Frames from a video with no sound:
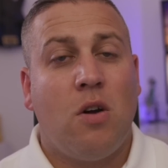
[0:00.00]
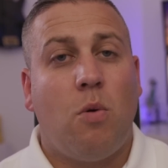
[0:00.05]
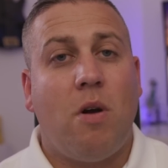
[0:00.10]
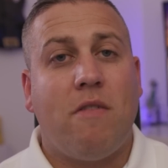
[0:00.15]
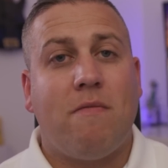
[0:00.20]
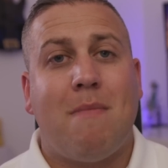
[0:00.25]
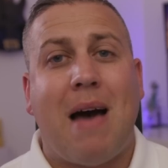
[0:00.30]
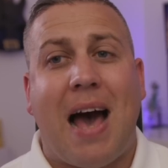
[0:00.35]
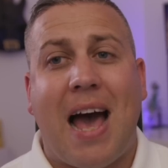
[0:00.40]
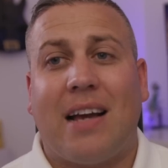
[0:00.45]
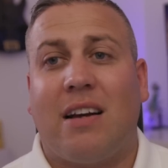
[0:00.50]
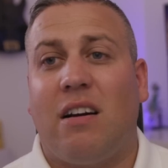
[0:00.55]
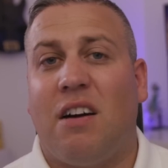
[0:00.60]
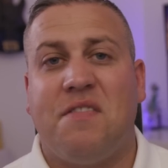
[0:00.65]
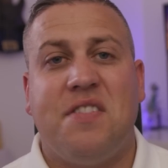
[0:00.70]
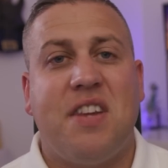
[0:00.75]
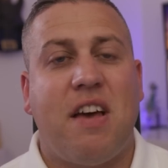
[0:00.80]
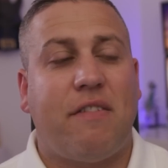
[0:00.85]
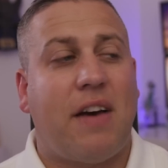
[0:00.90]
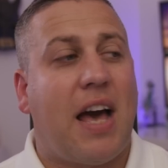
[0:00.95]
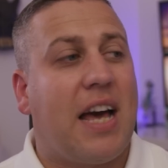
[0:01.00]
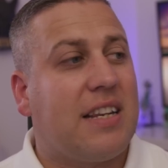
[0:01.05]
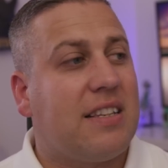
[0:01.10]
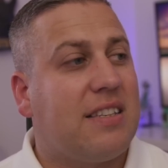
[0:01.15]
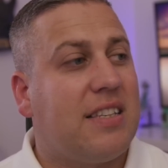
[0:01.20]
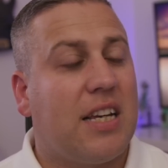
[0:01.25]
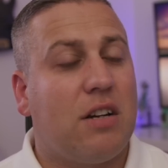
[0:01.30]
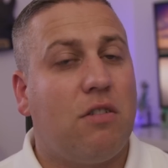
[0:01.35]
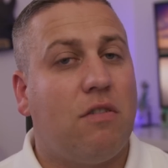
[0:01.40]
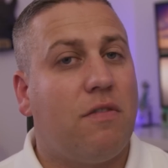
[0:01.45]
With Mac, I've never had a
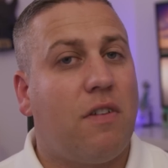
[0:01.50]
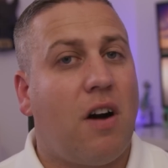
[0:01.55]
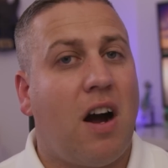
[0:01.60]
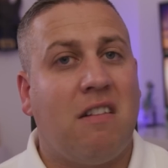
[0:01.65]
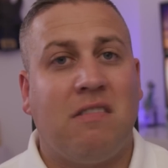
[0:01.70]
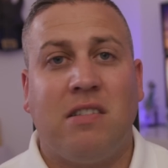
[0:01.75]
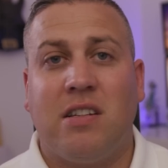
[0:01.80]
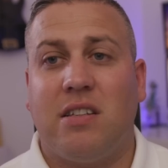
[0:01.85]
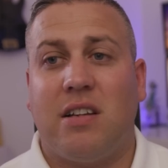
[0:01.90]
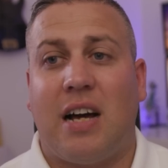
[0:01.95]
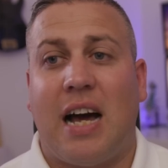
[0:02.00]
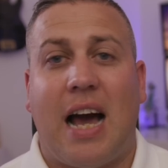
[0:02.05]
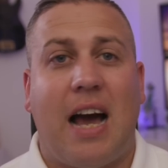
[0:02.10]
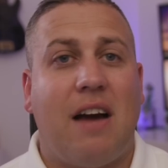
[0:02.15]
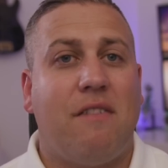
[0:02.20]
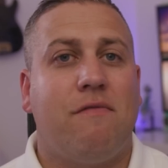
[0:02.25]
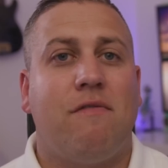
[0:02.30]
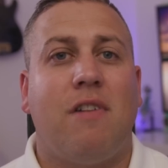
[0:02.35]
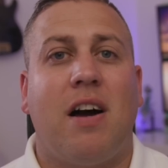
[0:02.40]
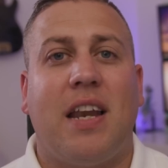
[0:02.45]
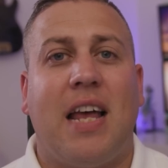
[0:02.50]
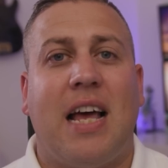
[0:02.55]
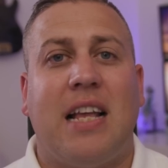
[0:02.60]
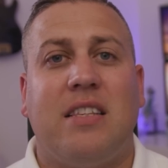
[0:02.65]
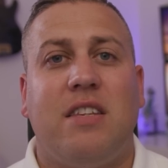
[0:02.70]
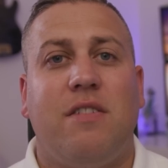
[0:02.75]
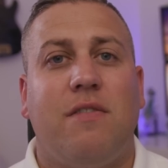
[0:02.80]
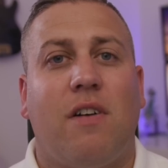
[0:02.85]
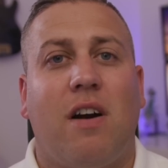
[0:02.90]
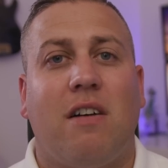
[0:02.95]
single virus. I have run
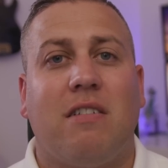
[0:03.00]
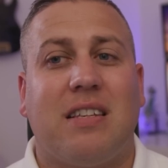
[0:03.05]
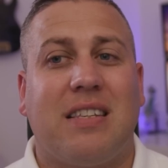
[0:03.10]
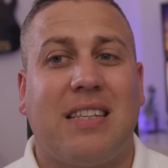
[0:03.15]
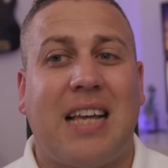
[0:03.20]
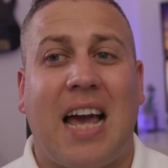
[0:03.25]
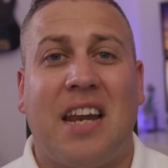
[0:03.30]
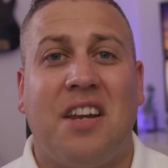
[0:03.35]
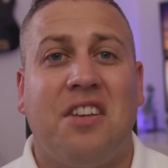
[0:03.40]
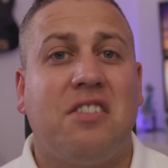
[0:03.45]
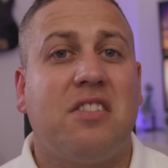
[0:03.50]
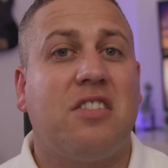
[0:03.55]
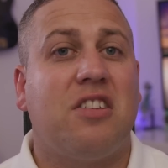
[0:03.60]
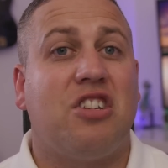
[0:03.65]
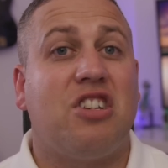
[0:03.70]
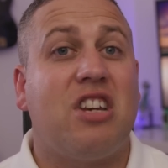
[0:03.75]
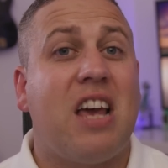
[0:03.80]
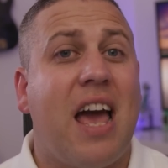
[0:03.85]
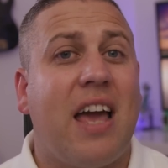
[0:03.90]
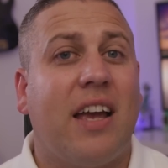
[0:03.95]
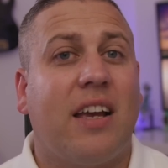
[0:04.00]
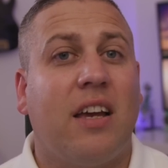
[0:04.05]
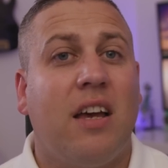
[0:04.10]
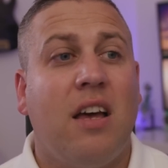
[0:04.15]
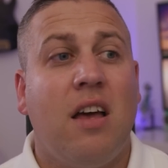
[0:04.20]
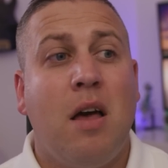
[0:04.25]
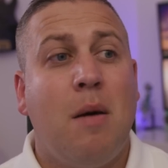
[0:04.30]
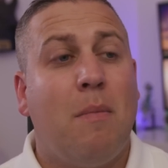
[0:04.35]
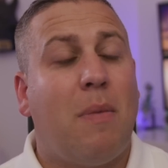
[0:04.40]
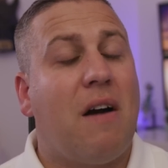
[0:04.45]
antivirus scanners to check,
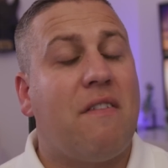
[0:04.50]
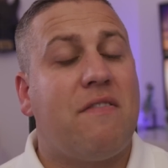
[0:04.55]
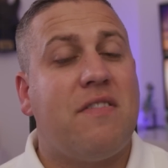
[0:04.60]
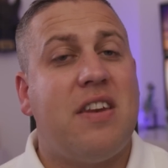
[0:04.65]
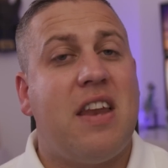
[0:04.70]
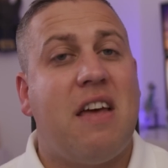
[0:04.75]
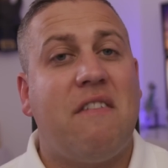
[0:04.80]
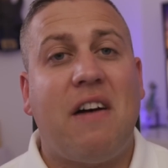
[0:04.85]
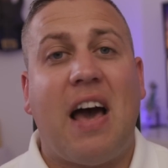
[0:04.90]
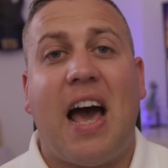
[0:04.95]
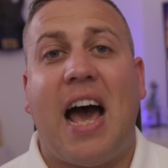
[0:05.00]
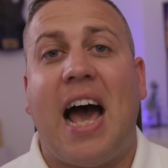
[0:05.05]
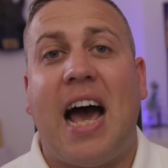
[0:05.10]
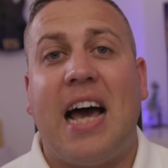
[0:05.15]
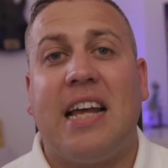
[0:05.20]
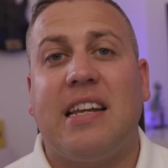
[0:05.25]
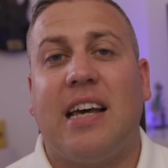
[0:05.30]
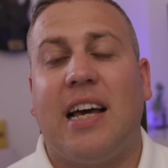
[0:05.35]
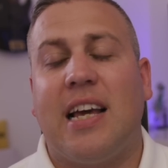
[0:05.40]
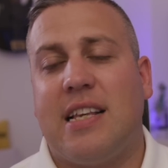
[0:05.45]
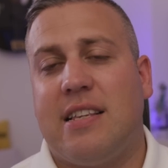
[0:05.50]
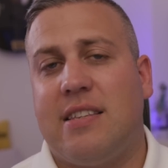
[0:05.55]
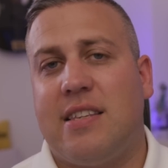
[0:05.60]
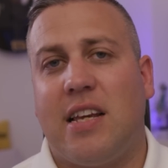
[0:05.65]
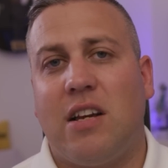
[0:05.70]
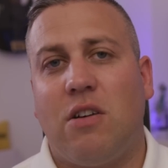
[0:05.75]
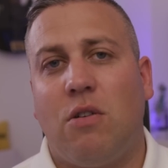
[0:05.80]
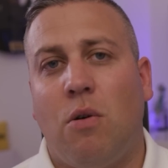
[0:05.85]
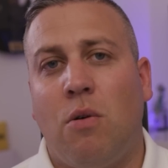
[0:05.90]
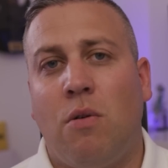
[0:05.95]
but I've never had a
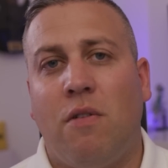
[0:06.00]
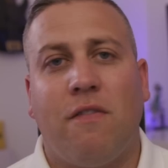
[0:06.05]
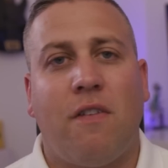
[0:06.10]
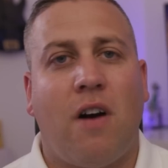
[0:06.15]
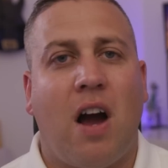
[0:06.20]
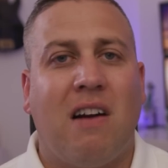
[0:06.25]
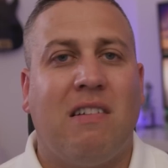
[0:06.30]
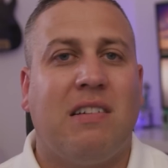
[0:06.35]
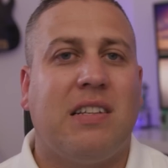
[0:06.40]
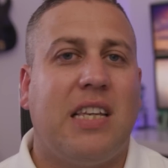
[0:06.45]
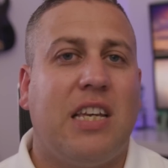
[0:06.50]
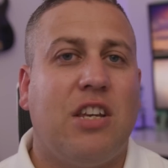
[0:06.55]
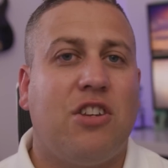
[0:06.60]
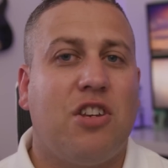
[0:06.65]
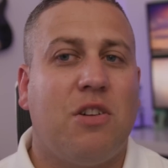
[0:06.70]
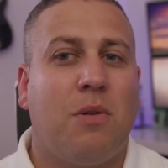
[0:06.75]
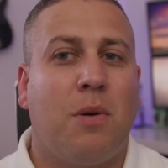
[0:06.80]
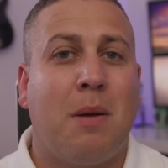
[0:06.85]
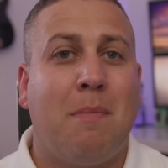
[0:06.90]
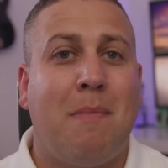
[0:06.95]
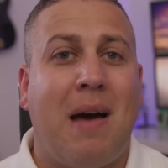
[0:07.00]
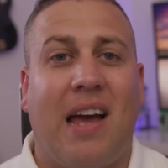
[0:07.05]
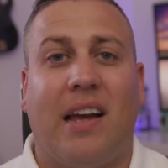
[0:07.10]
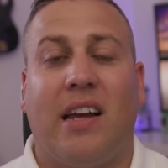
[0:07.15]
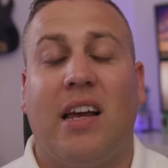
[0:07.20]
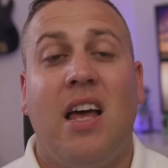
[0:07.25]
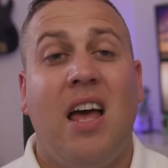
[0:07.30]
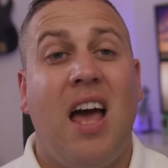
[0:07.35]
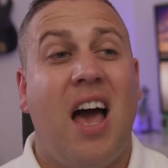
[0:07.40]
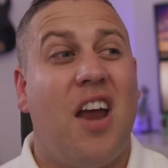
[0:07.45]
single virus issue on a
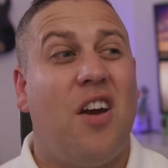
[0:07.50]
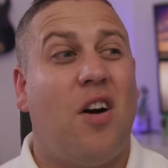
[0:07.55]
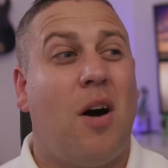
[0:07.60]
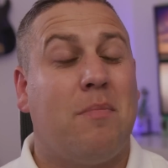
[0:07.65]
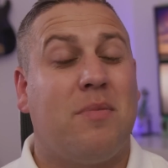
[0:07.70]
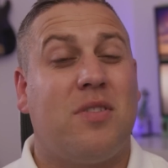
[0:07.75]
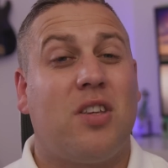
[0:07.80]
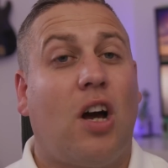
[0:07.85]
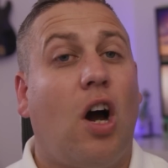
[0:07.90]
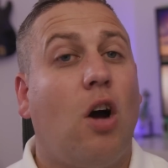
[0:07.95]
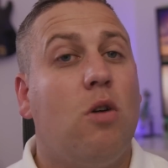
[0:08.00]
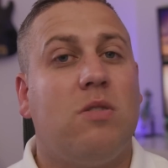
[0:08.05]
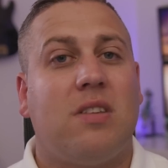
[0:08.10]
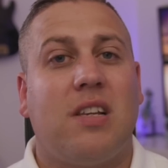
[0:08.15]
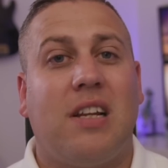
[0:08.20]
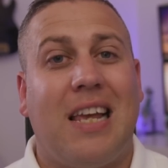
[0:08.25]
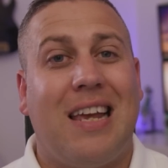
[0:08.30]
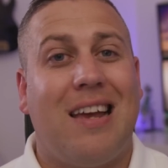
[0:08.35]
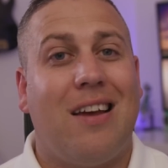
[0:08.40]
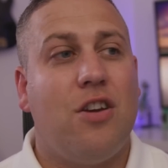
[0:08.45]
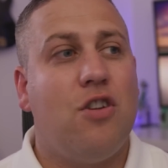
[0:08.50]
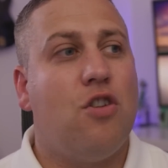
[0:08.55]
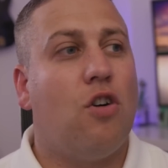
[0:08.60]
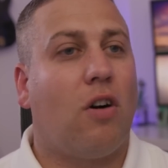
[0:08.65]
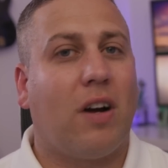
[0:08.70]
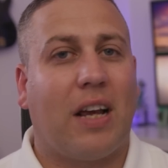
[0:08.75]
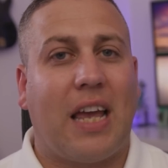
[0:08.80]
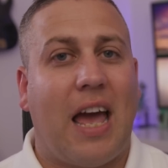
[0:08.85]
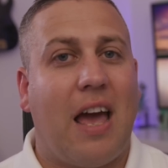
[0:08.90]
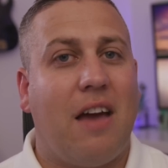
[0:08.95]
Mac, and I'm totally
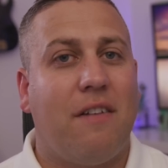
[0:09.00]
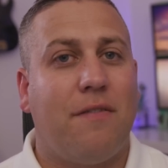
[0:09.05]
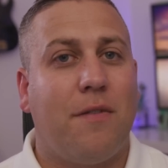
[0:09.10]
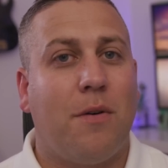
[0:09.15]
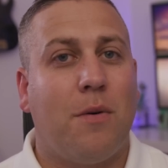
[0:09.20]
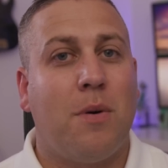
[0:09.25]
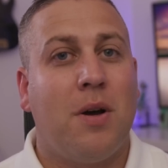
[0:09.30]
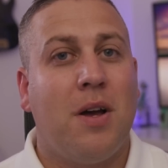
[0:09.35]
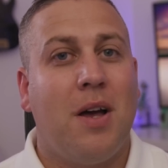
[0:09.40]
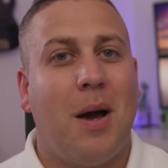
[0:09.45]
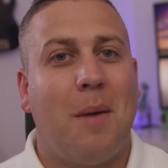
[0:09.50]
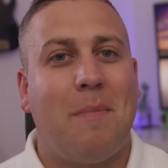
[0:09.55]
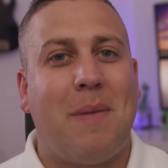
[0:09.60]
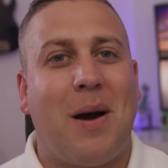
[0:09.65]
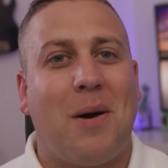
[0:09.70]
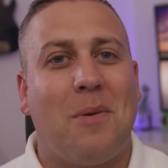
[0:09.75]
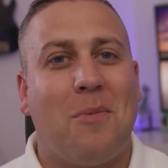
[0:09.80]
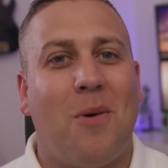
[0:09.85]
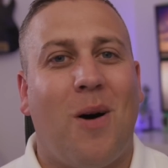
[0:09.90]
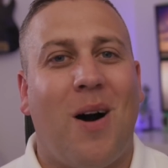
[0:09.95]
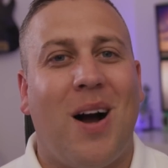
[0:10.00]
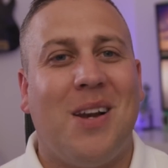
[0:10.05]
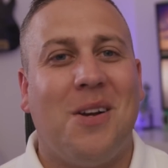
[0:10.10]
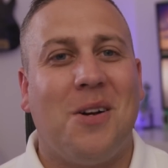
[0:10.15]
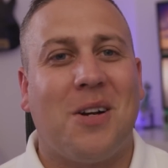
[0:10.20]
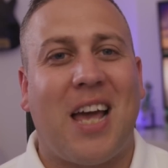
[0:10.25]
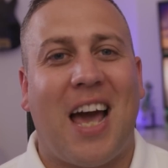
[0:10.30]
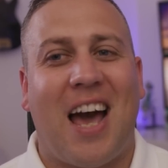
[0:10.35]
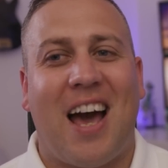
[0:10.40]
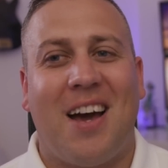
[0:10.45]
not careful about what I
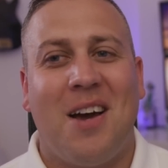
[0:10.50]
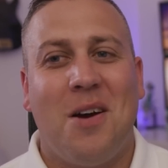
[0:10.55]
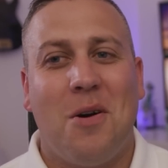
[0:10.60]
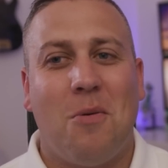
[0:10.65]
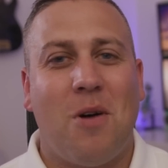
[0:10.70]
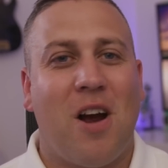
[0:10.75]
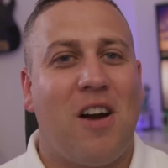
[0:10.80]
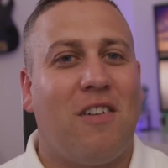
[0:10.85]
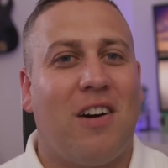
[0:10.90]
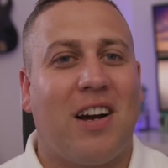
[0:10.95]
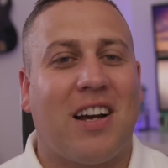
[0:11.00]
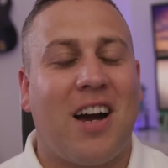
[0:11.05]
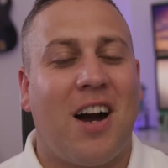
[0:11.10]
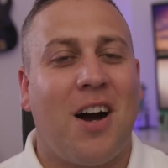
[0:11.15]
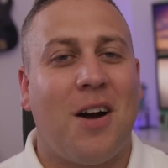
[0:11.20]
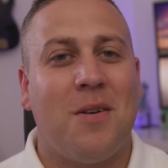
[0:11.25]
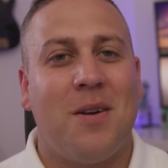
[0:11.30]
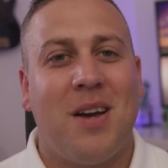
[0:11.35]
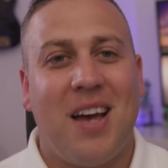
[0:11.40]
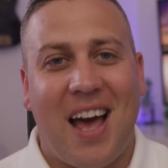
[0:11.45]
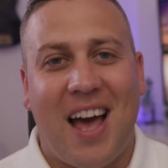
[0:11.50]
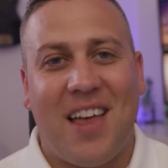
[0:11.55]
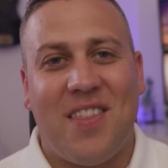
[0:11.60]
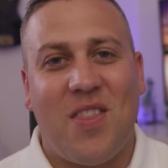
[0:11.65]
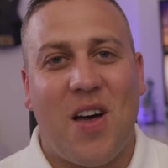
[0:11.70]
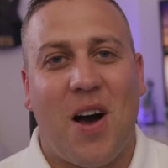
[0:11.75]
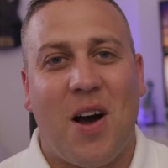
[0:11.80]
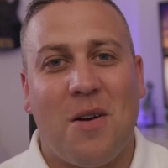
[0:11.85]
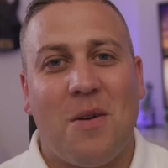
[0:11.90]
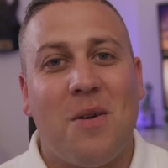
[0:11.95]
look at, where I go,
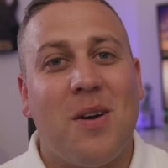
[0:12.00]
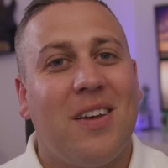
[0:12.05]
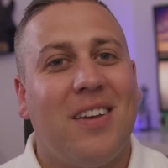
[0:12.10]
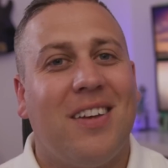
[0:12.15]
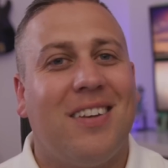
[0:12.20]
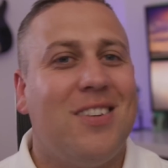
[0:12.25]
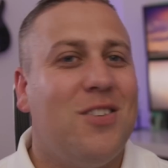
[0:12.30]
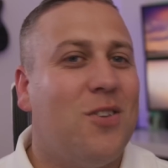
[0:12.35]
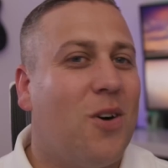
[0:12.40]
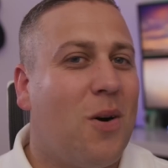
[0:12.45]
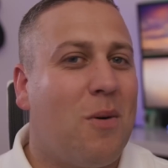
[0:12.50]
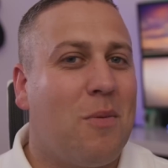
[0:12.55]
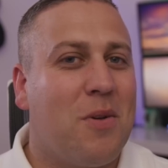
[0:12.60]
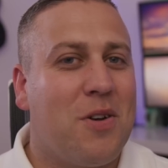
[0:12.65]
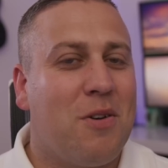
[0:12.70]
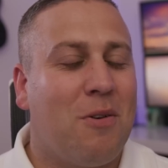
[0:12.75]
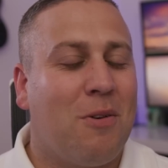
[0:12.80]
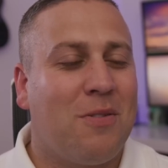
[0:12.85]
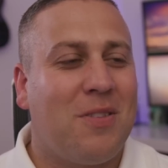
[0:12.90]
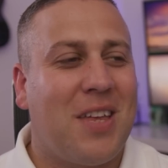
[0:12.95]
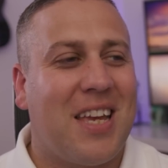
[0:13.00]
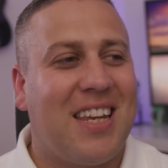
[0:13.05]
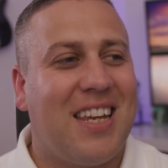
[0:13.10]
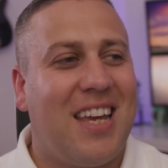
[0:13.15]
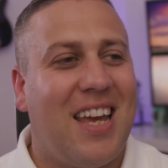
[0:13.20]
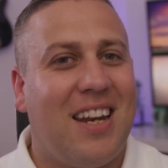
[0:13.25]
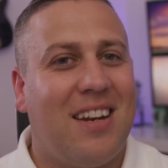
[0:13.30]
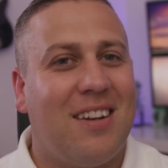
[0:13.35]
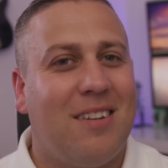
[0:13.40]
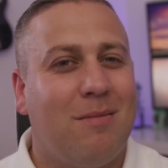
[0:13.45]
and no, not what you're
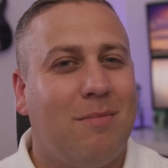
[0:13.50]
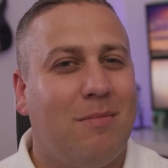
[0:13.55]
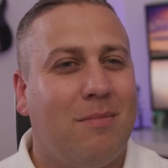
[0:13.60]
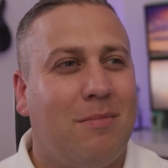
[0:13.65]
thinking.